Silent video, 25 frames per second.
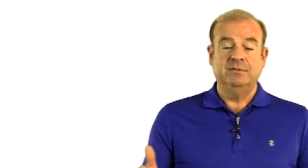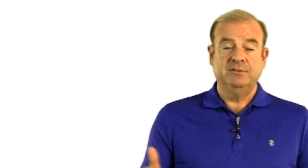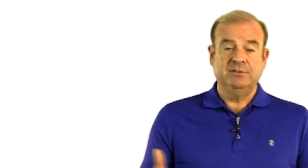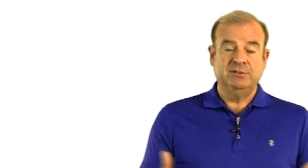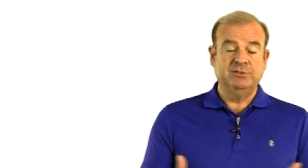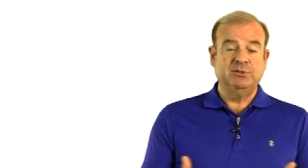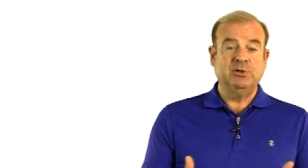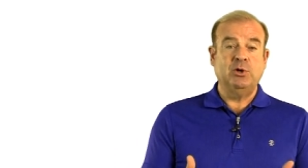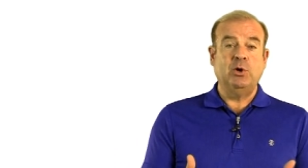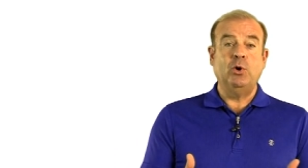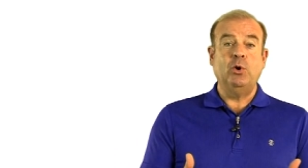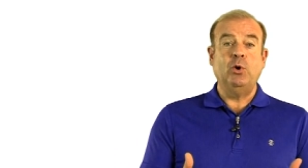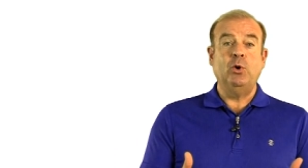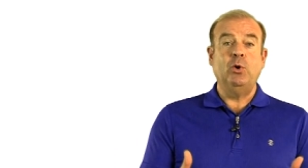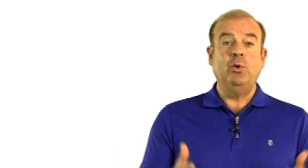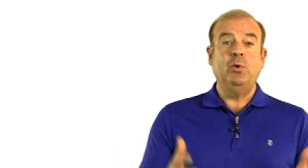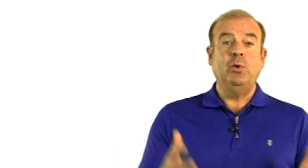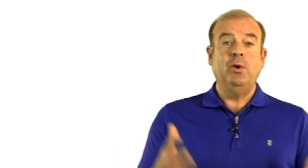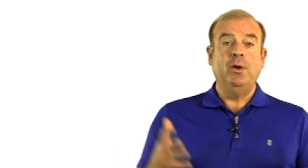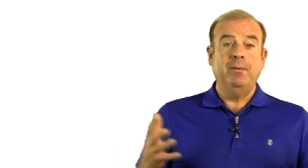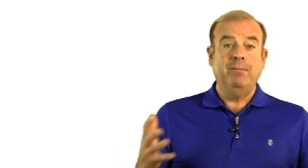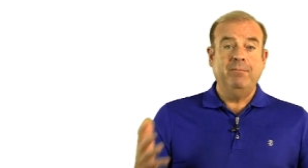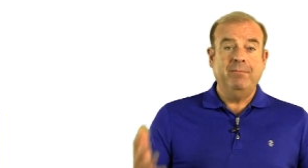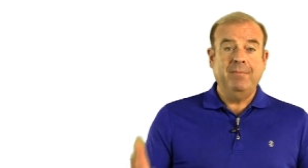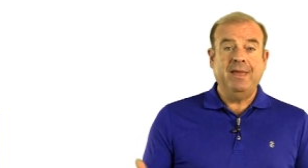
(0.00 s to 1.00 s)

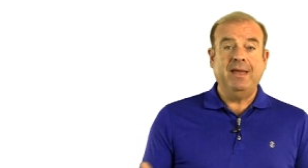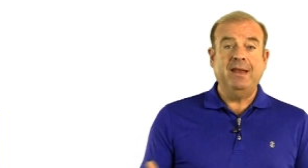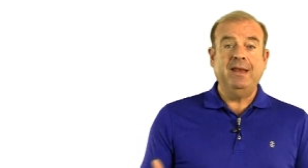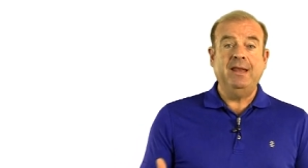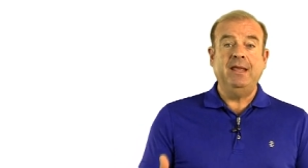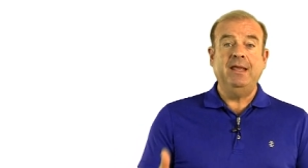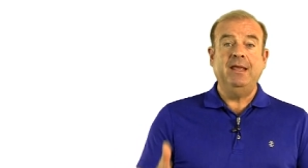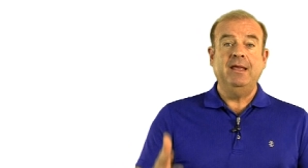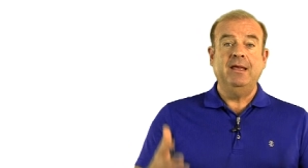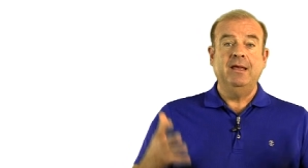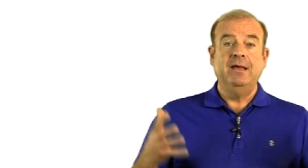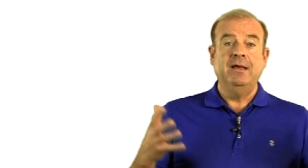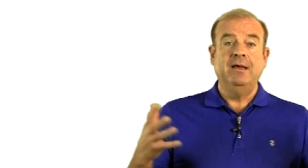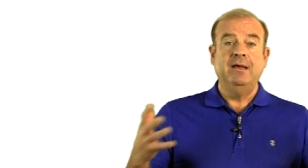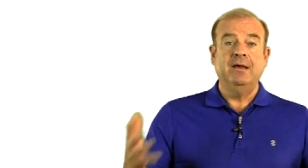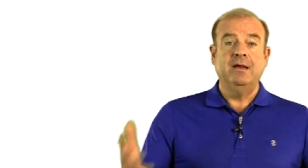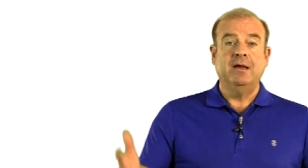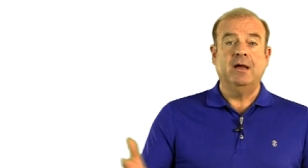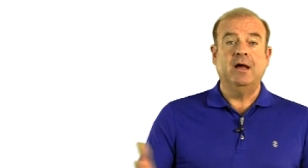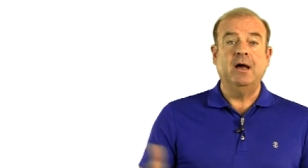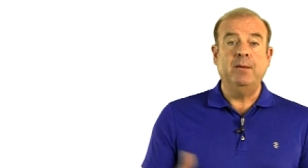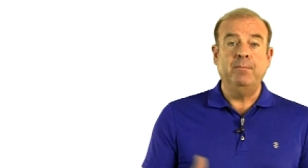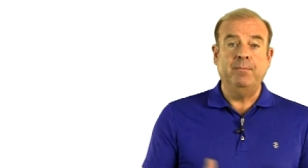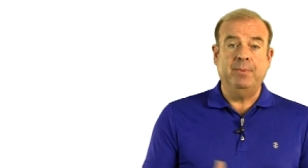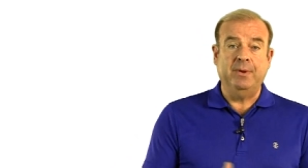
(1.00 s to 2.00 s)
so many
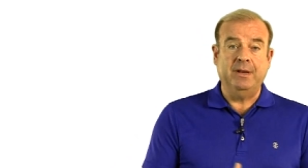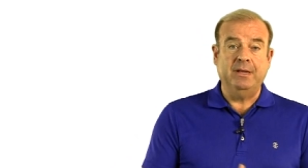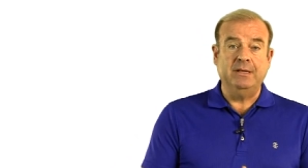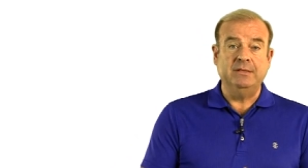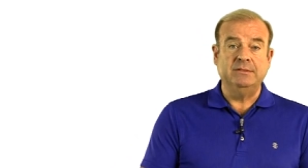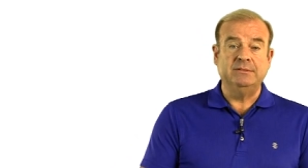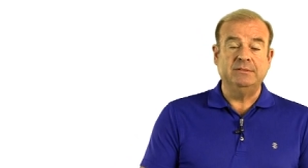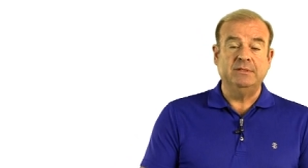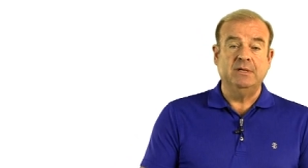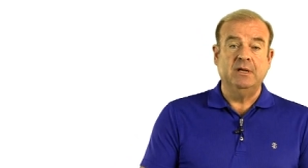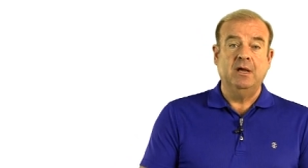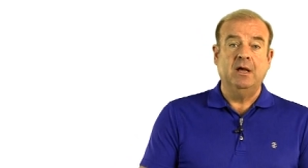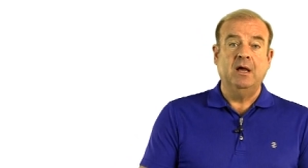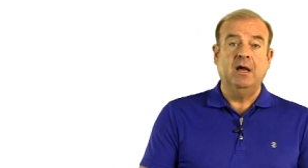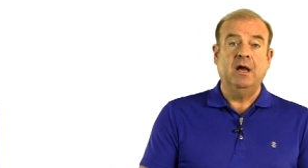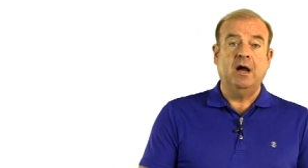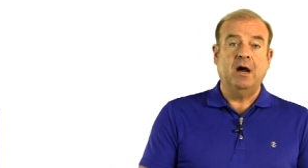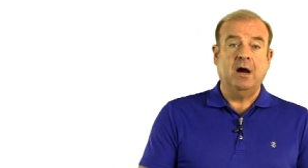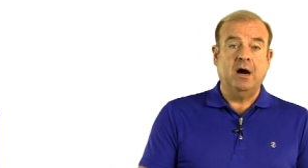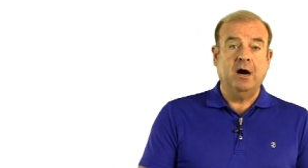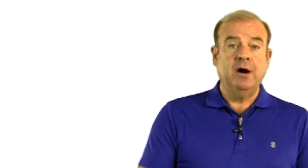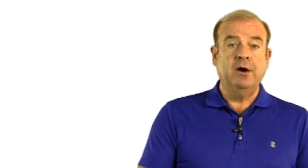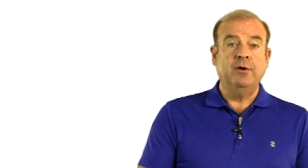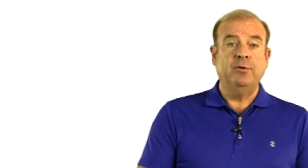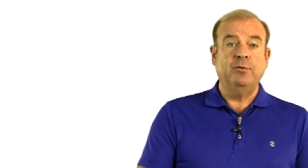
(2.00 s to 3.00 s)
companies
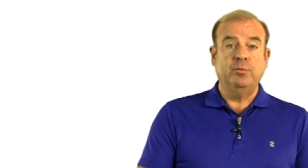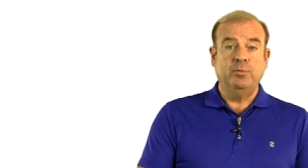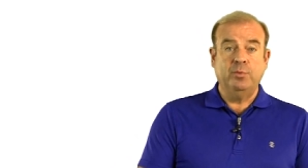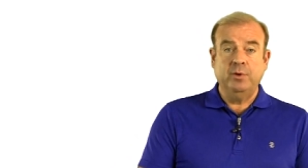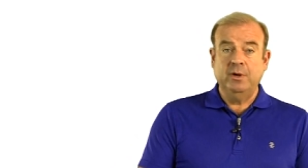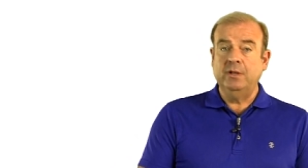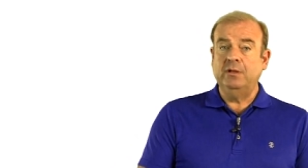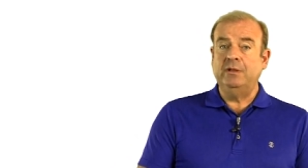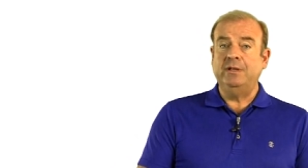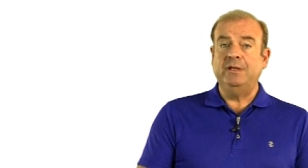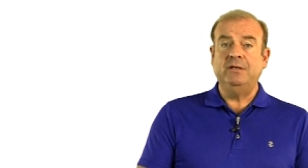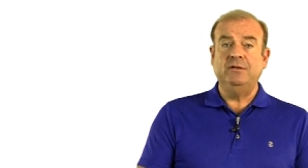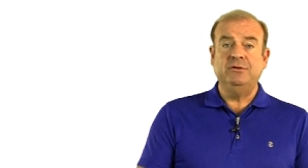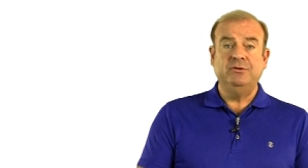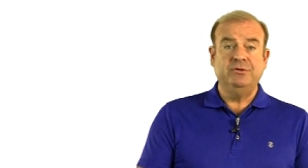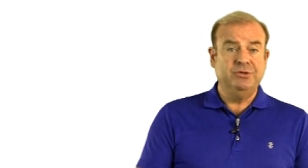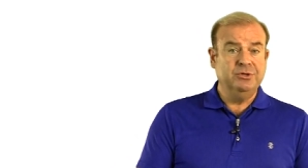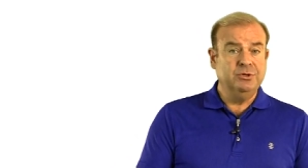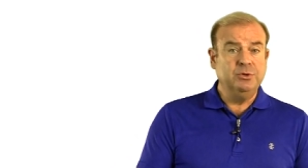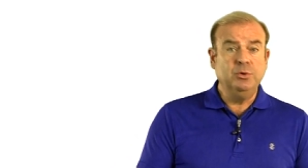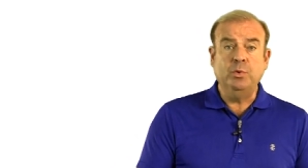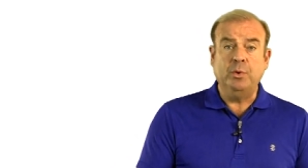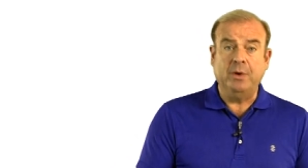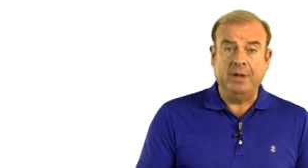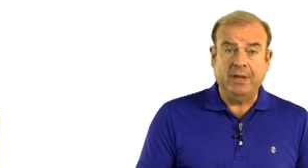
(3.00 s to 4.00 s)
aren't really
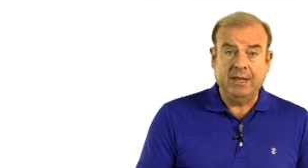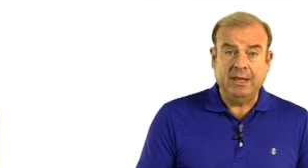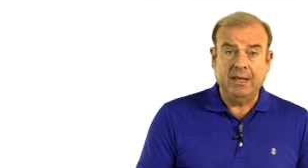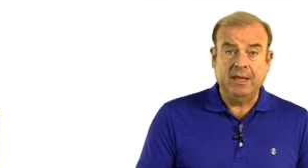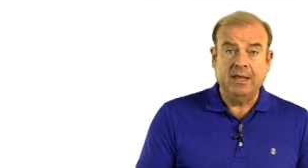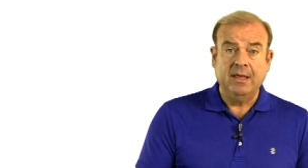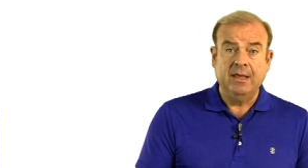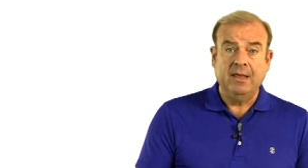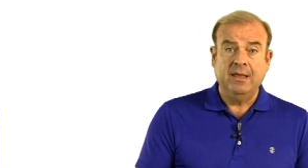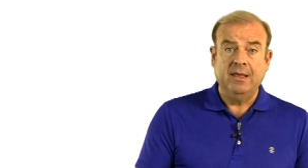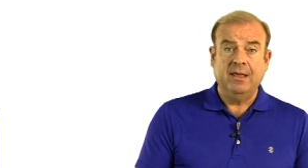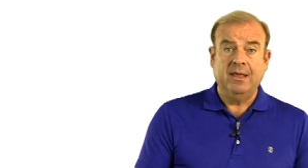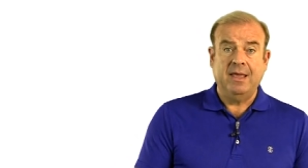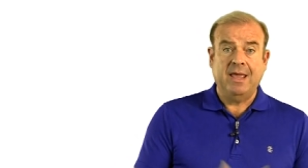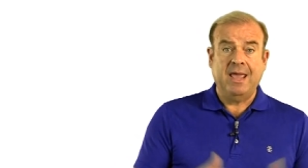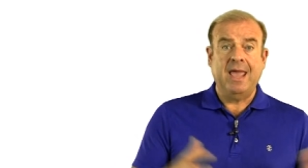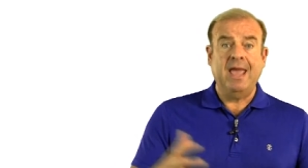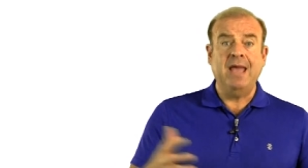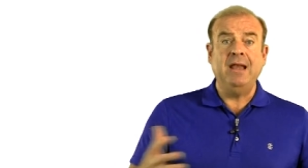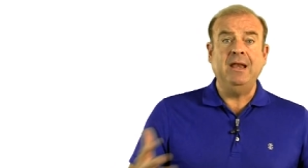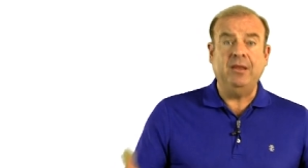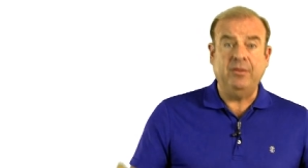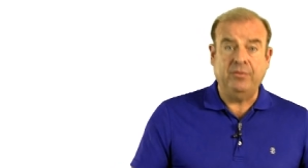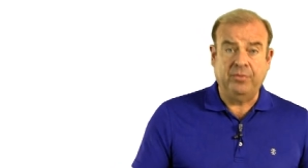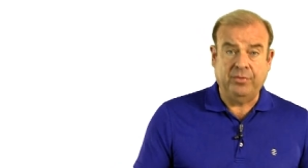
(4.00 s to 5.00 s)
doing
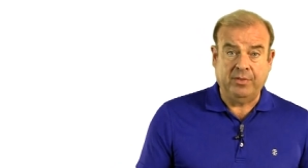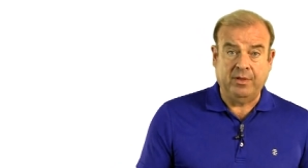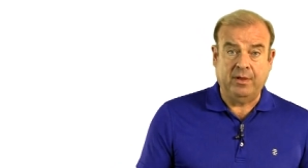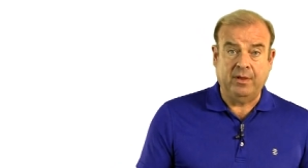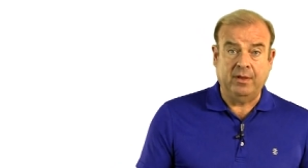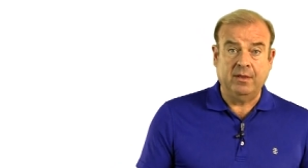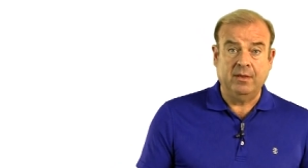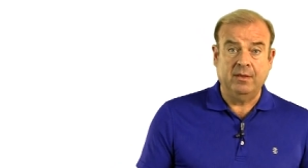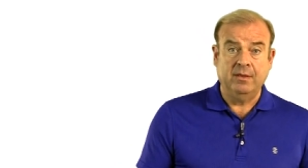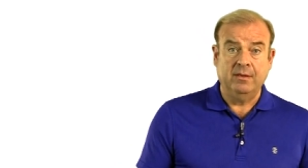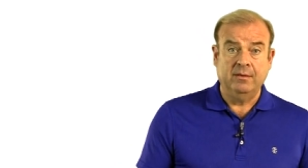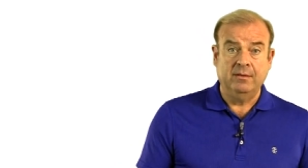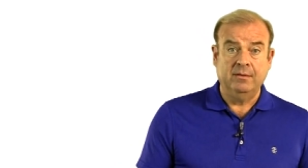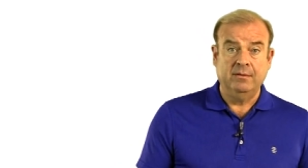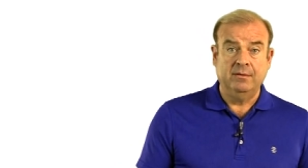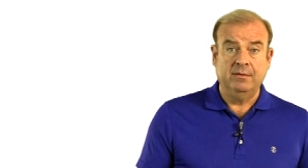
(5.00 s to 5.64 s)
anything